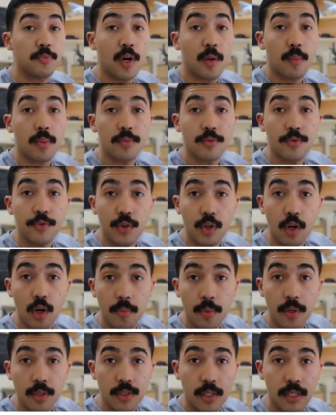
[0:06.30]
problems for
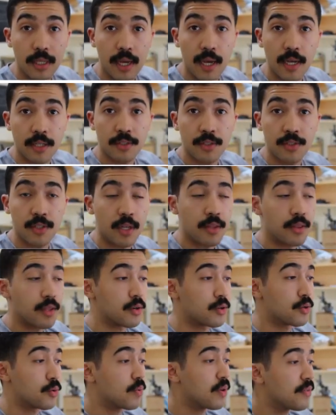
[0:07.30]
carboxylic acids and
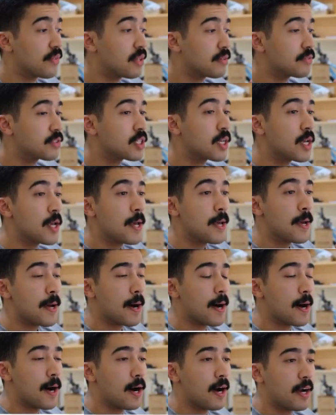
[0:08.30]
their derivatives.
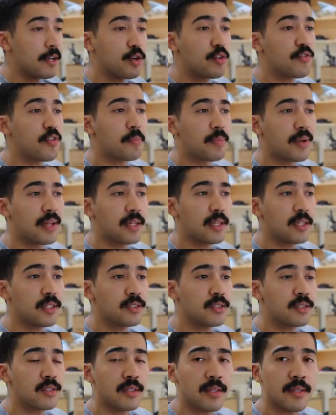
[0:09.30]
I do have a
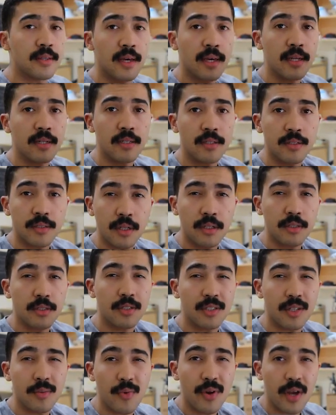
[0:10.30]
playlist that
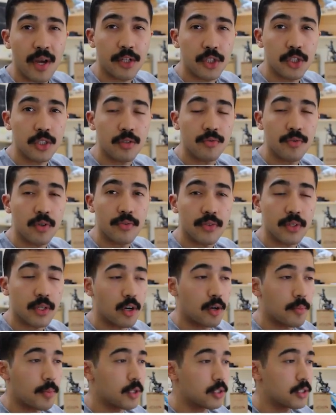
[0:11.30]
discusses some reactions involving
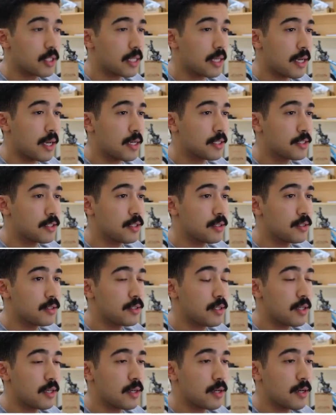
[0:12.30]
carboxylic
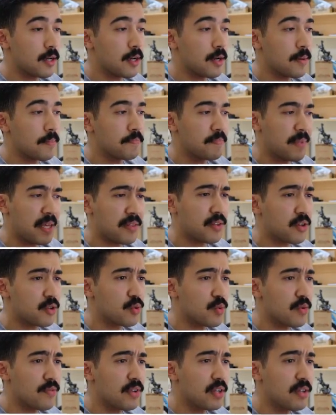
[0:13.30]
acids and their
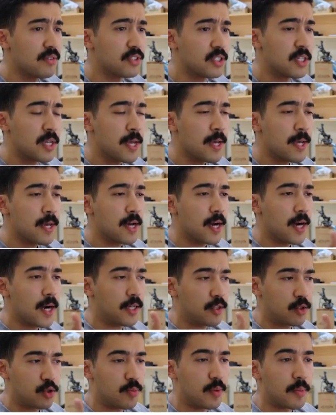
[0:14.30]
derivatives.
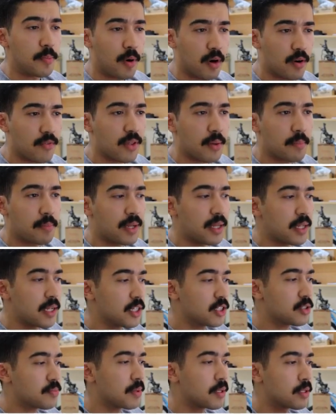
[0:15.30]
This will be part of that
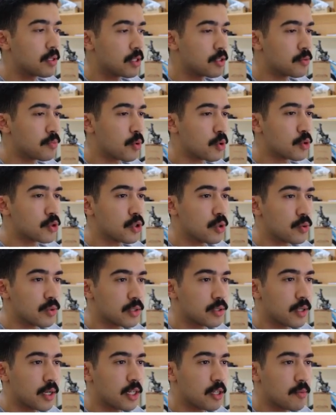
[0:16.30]
playlist, but it's more so
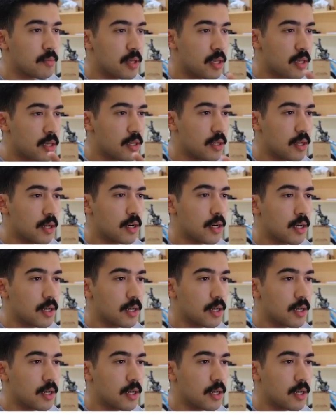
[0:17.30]
designed to be